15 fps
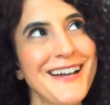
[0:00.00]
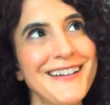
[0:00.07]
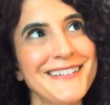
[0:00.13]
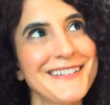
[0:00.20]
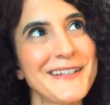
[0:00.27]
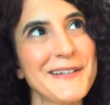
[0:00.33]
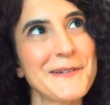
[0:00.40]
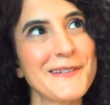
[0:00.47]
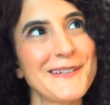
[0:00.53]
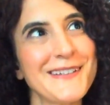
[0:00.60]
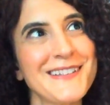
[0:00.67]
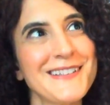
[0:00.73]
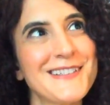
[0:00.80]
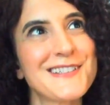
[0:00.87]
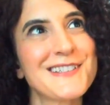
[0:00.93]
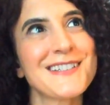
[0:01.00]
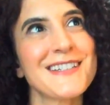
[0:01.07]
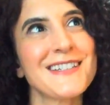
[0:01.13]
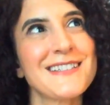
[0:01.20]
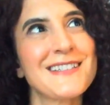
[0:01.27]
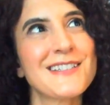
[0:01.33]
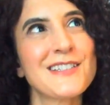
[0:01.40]
And
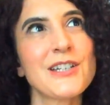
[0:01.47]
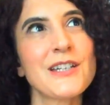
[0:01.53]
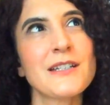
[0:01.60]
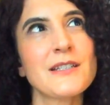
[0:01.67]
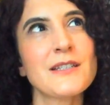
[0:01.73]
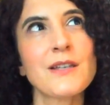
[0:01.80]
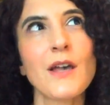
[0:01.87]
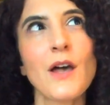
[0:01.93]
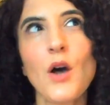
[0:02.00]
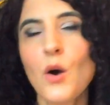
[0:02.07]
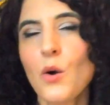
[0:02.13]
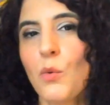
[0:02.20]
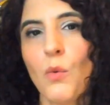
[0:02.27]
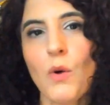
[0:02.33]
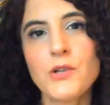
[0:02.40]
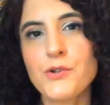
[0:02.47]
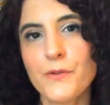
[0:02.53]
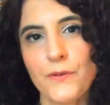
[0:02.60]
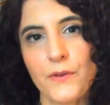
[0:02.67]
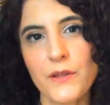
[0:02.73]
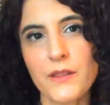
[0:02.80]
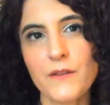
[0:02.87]
she's
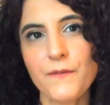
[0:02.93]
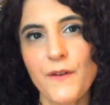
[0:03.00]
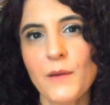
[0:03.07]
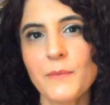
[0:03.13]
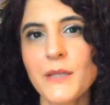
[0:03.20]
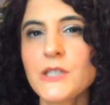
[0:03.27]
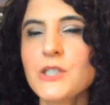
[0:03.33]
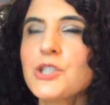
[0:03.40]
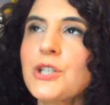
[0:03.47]
wonderful in the film. Like